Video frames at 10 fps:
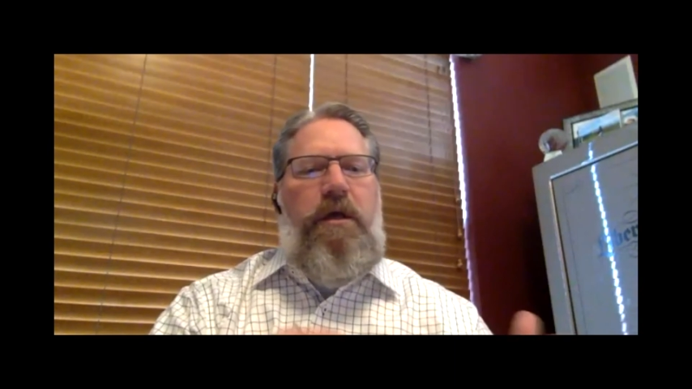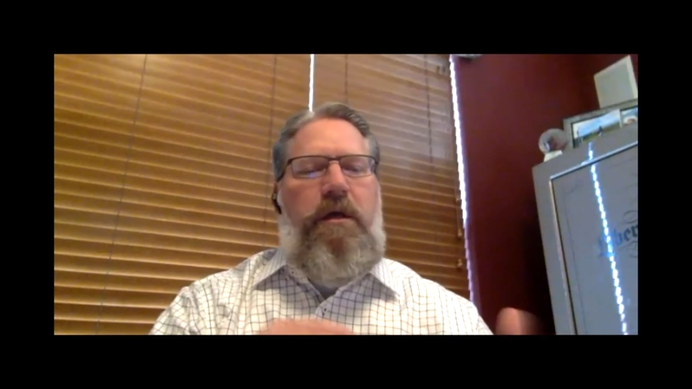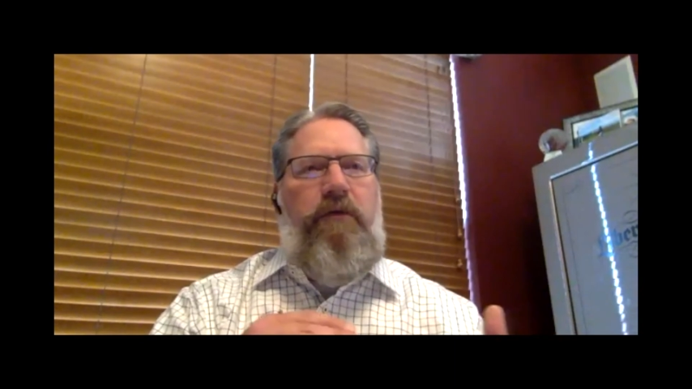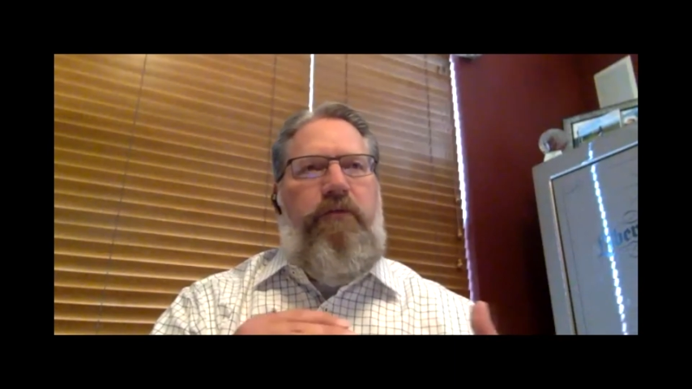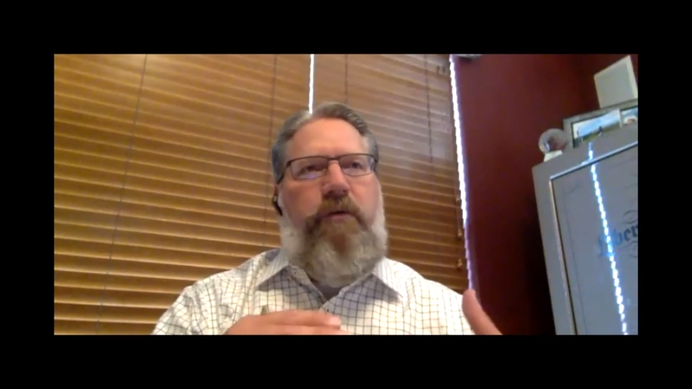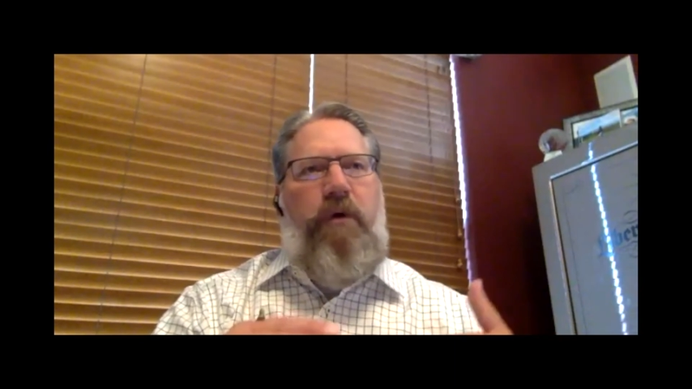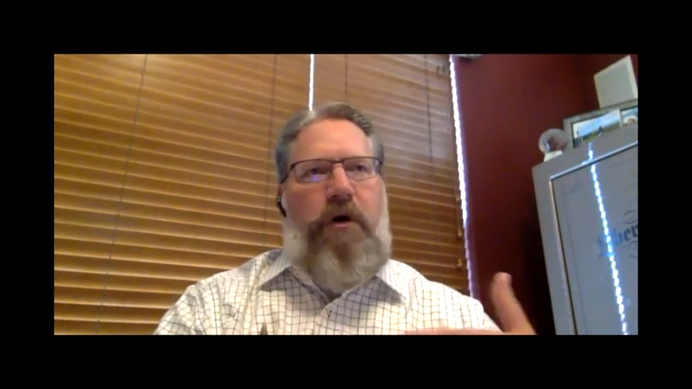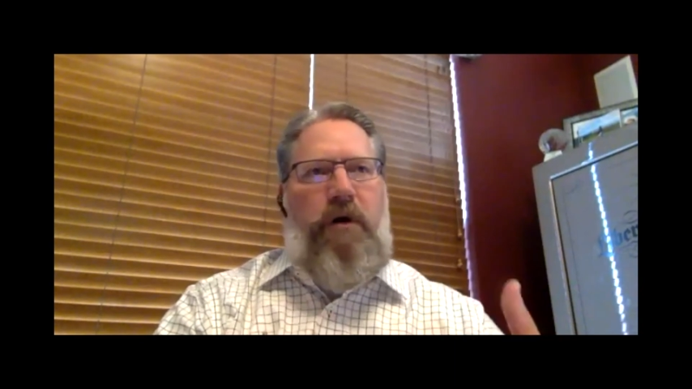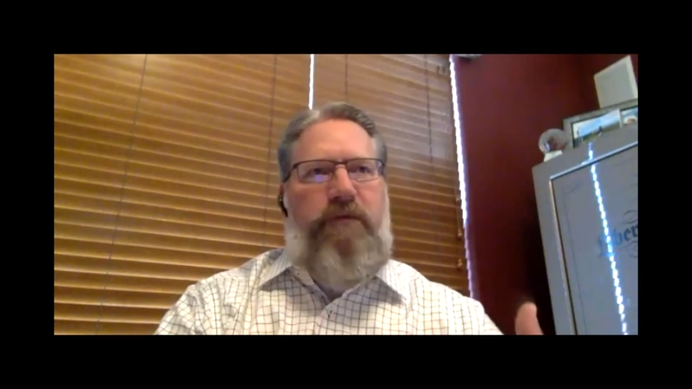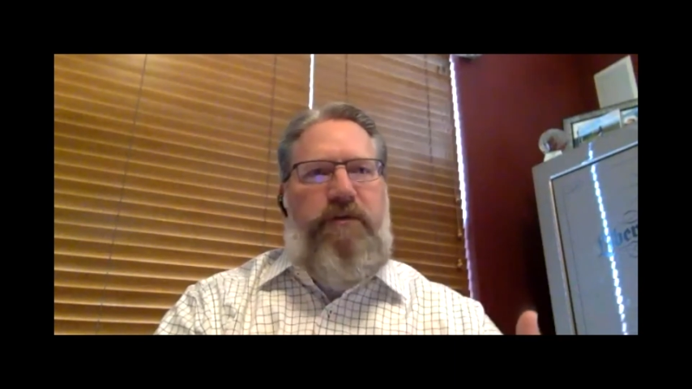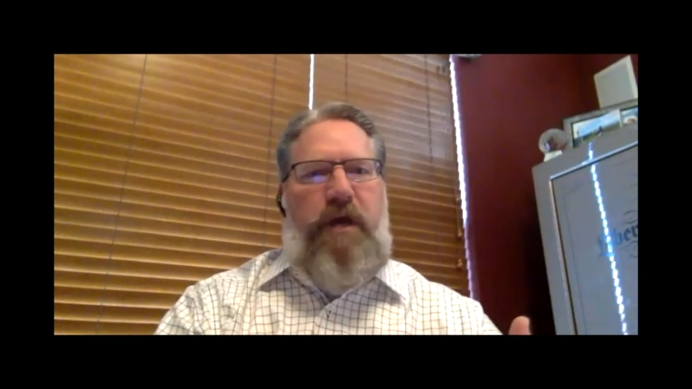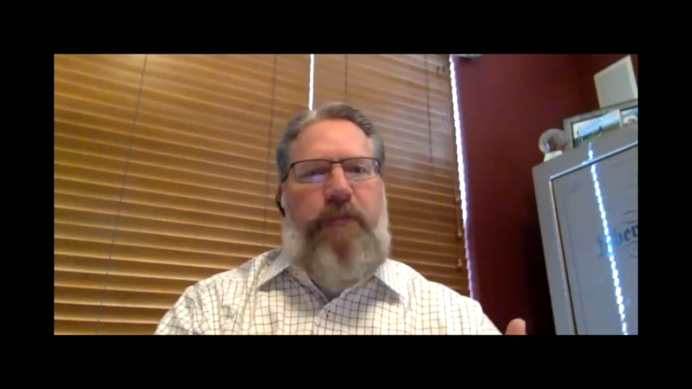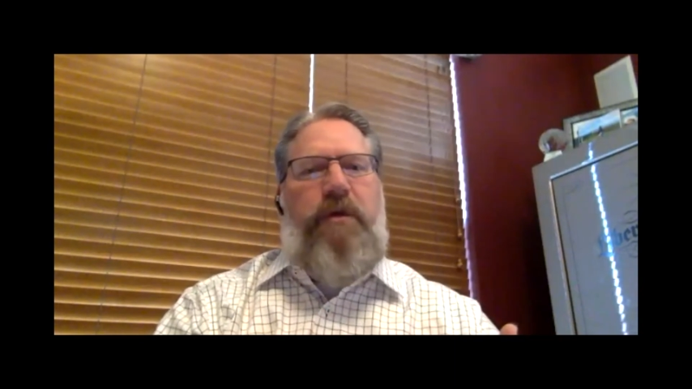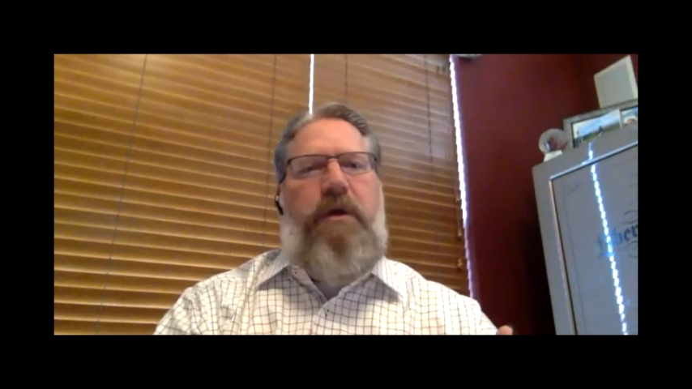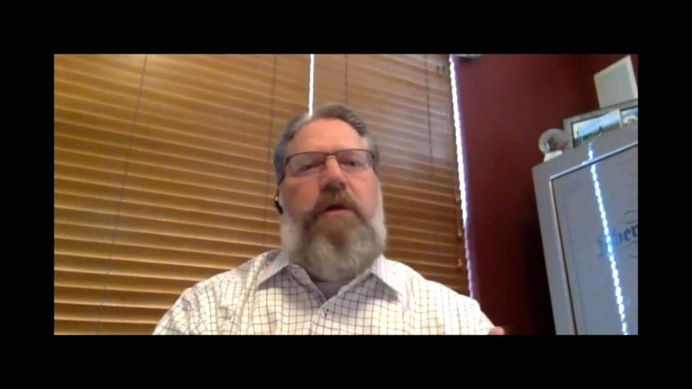into a harvest
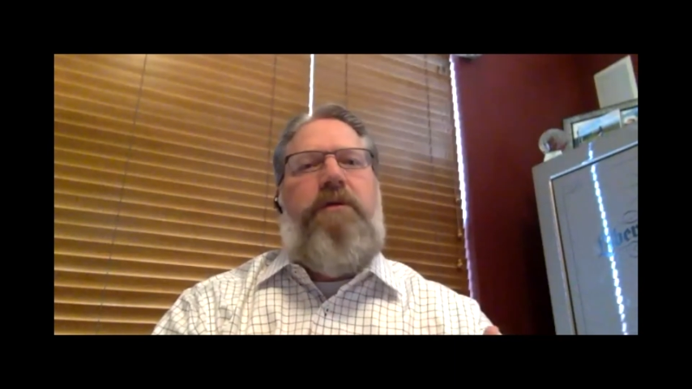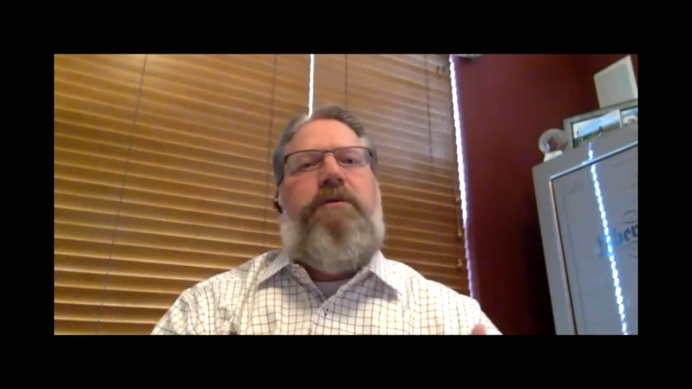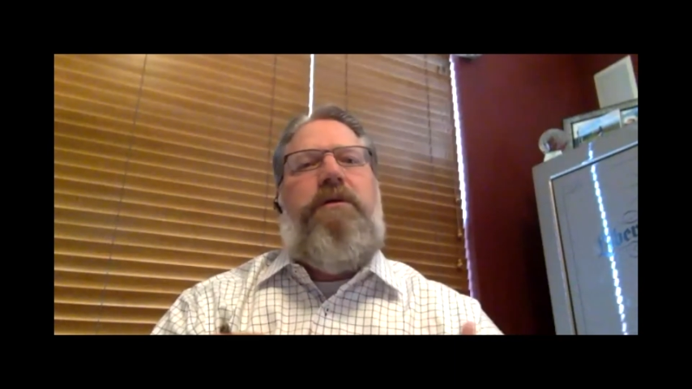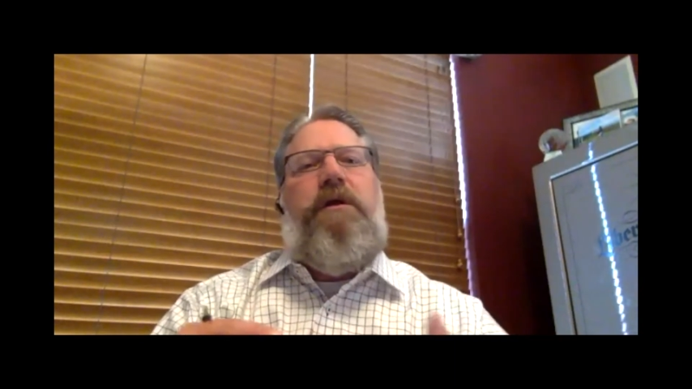application,